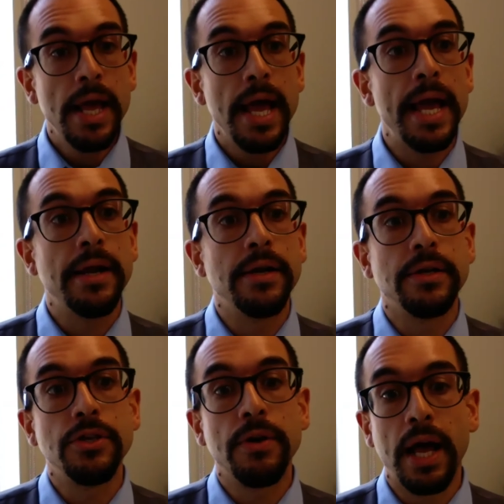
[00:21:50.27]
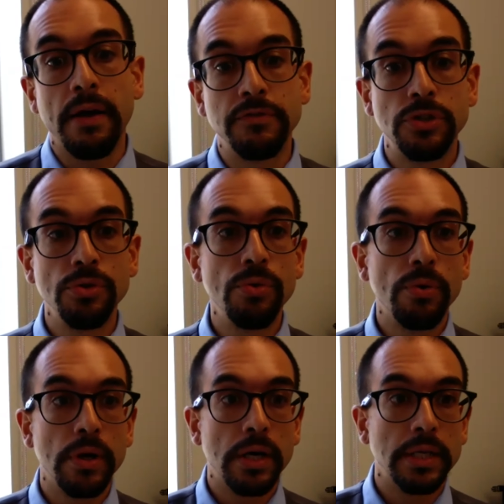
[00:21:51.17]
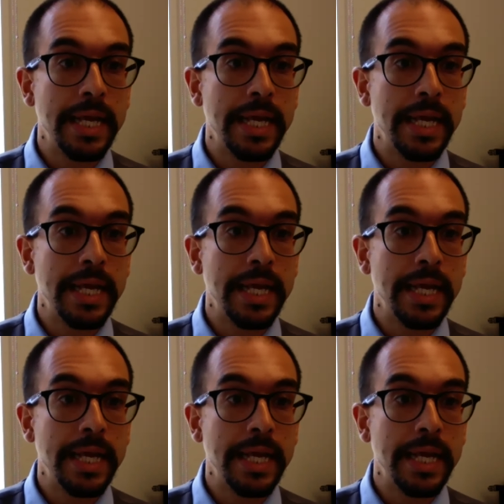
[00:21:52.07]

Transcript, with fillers: and uh, you have to uh,